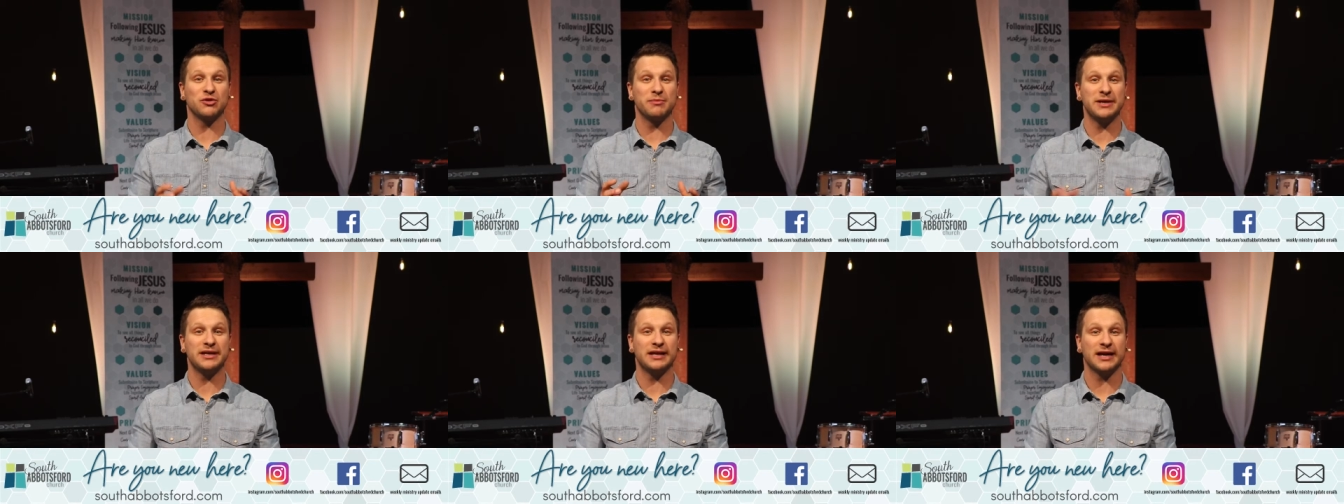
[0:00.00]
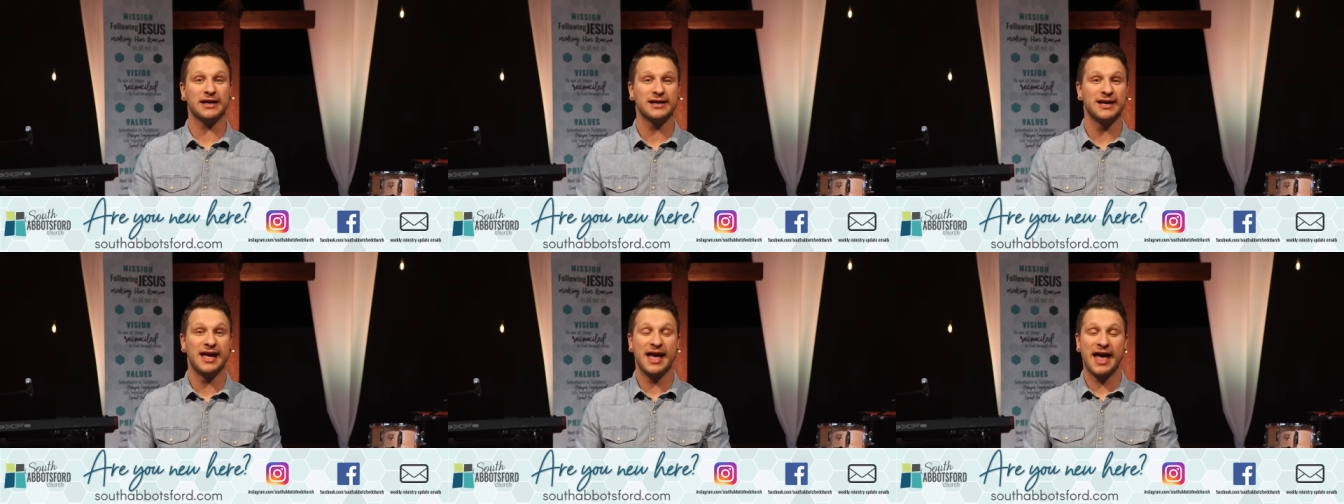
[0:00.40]
media,
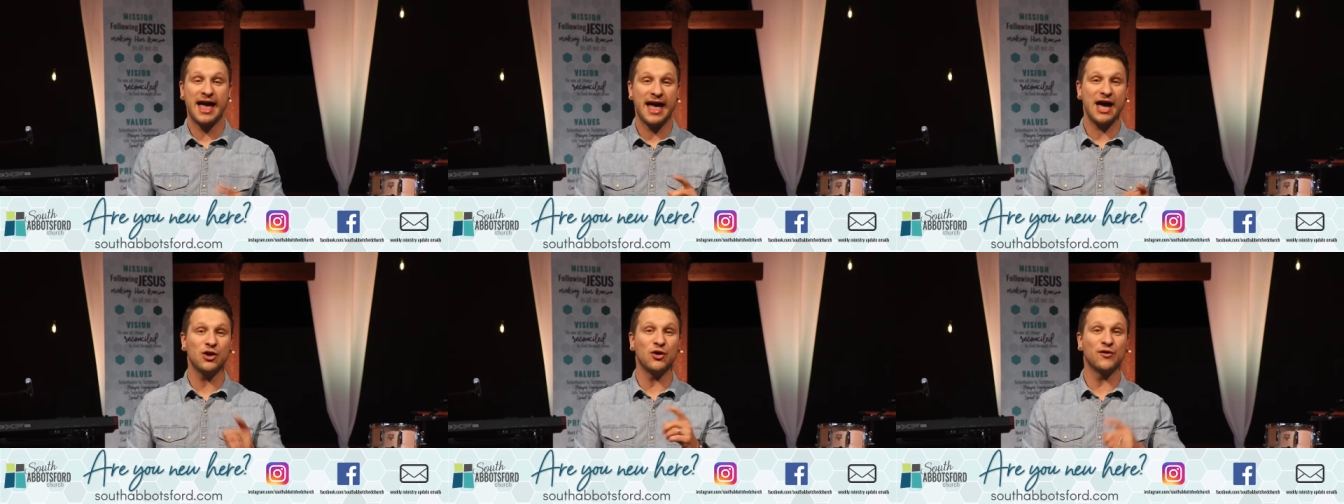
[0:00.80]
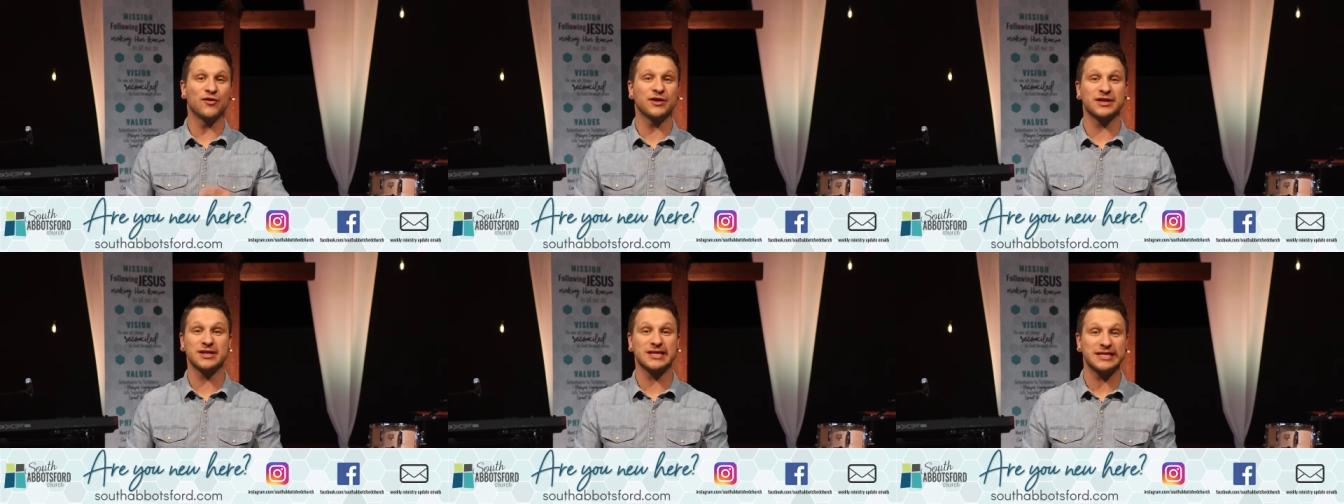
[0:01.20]
head
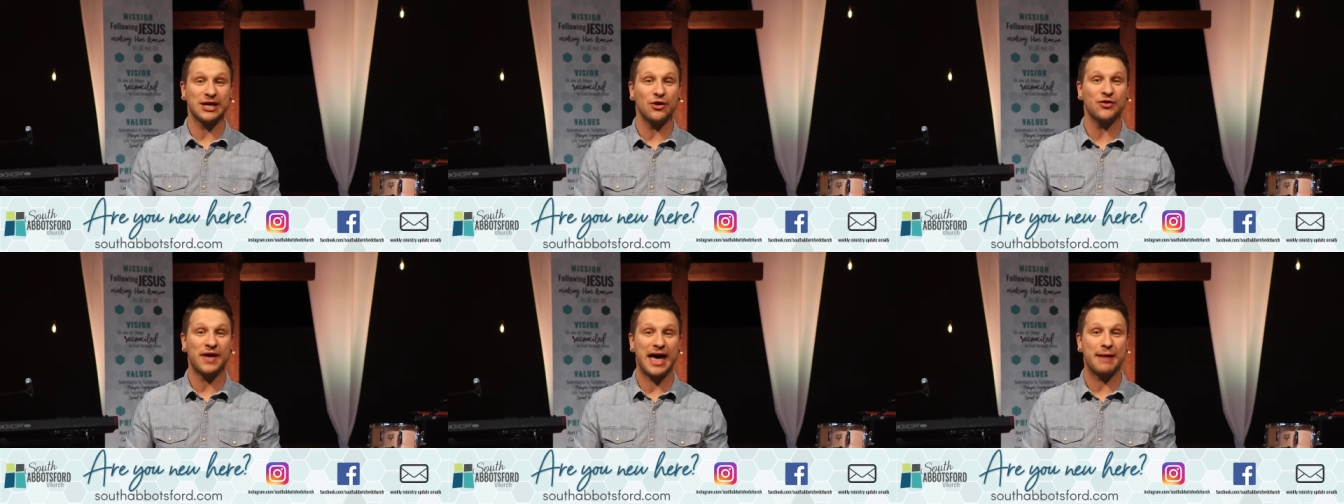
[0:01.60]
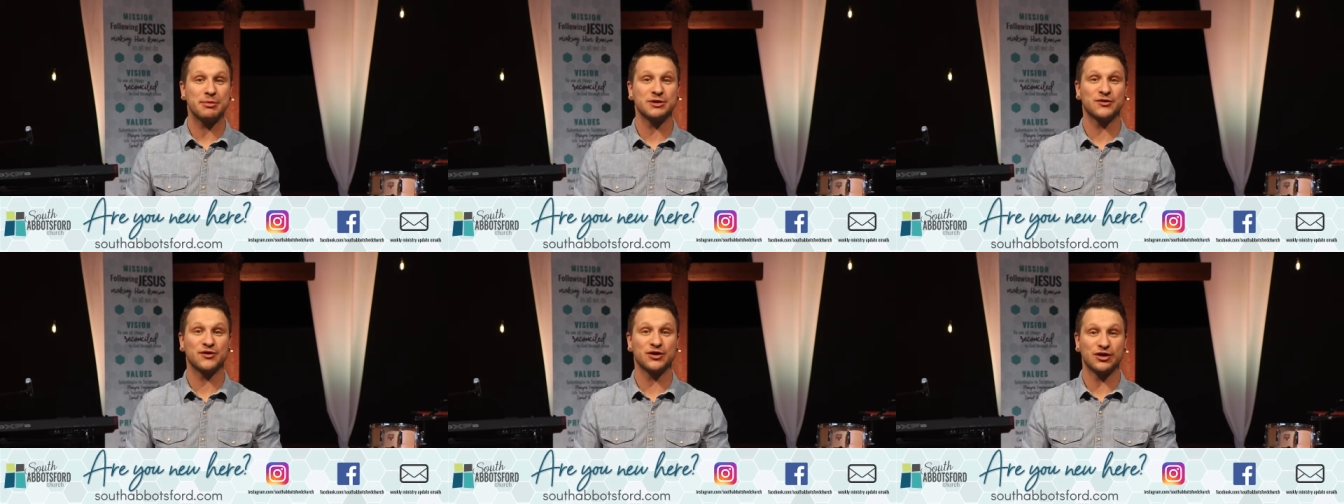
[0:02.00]
over to
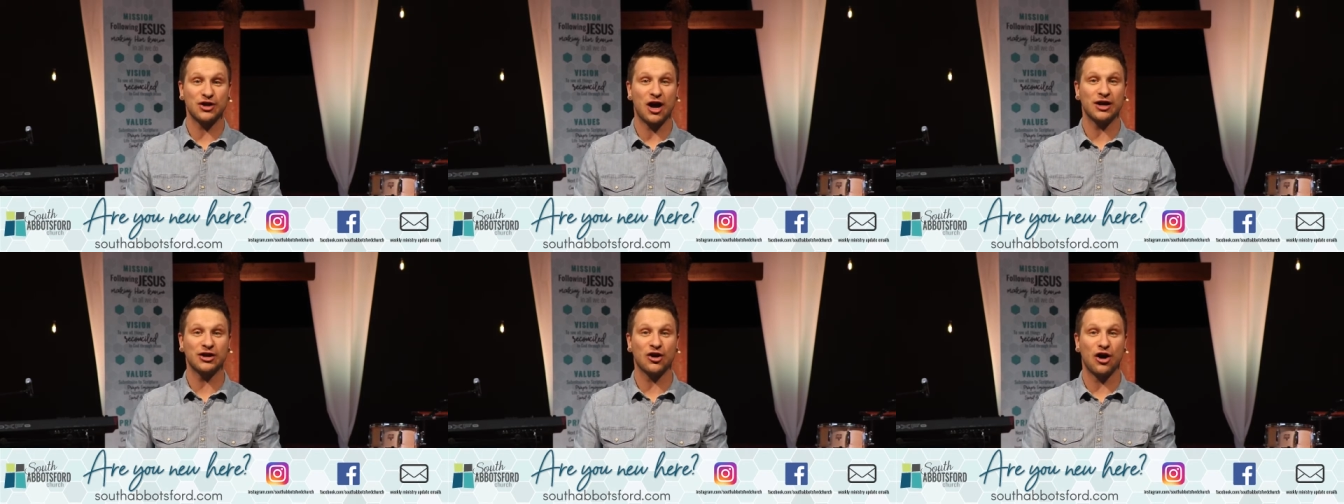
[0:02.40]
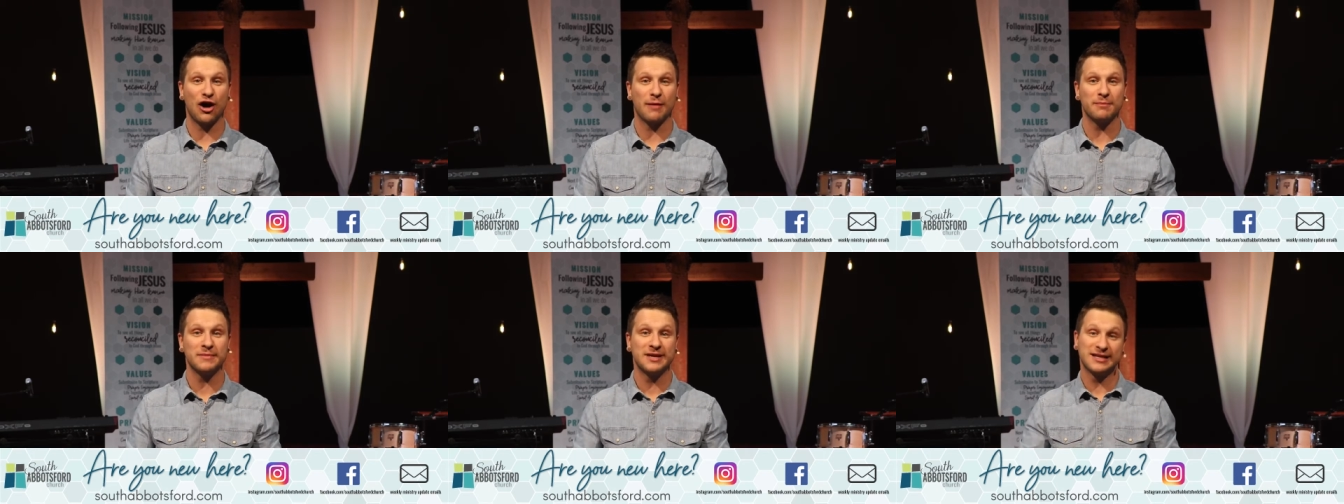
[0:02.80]

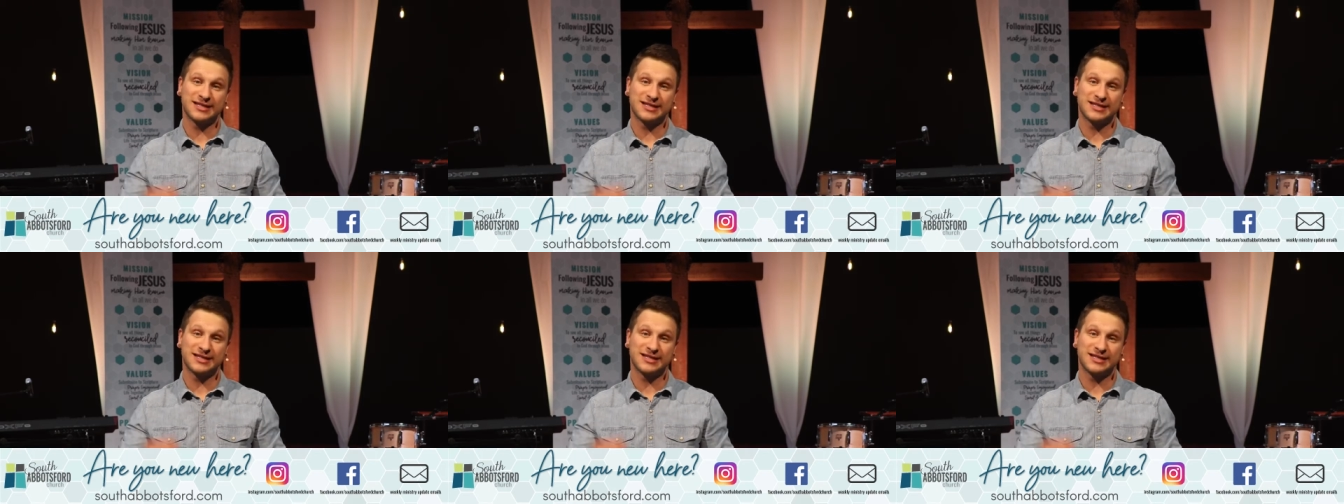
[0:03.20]
southabbotsford.com